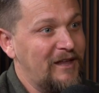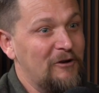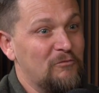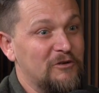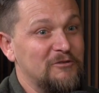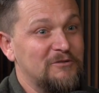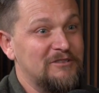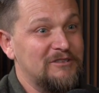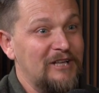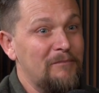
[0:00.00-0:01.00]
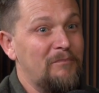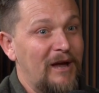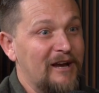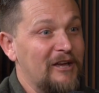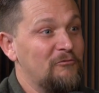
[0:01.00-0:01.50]
and we're to step
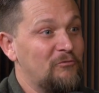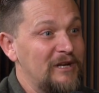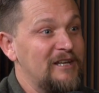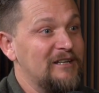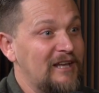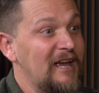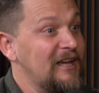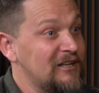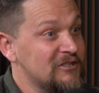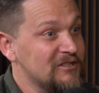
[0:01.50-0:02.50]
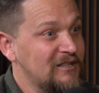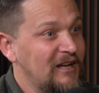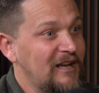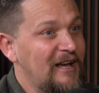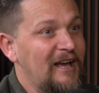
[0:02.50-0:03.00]
back and re-engage.
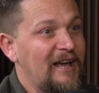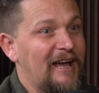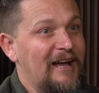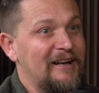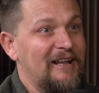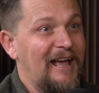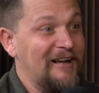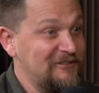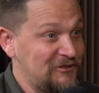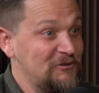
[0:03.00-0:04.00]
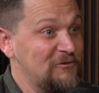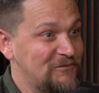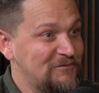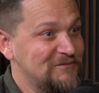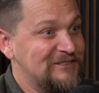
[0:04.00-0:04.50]
And as
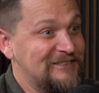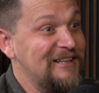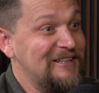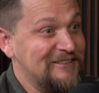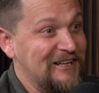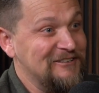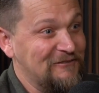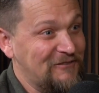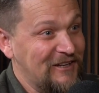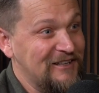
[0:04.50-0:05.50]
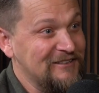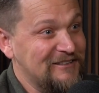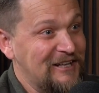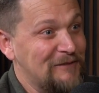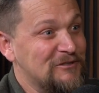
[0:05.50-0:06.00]
you say these kinds of
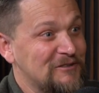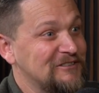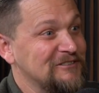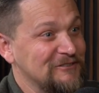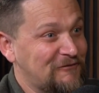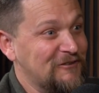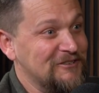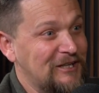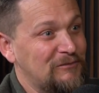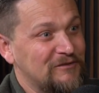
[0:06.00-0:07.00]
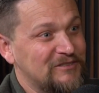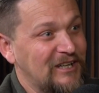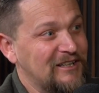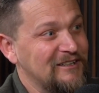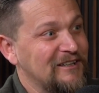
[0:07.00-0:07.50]
things, and I'm sure this isn't the first time you've
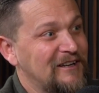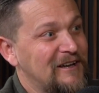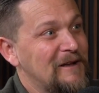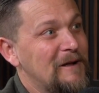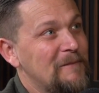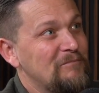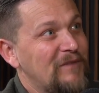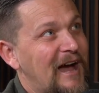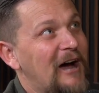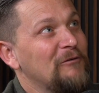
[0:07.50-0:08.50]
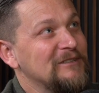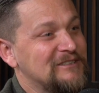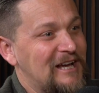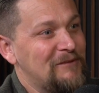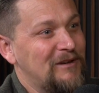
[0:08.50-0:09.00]
said it, how is
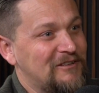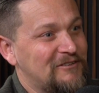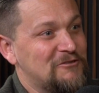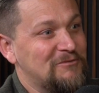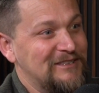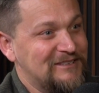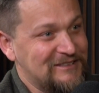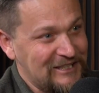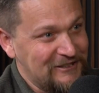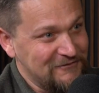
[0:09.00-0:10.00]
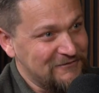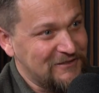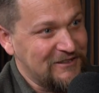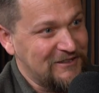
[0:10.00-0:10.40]
that message received?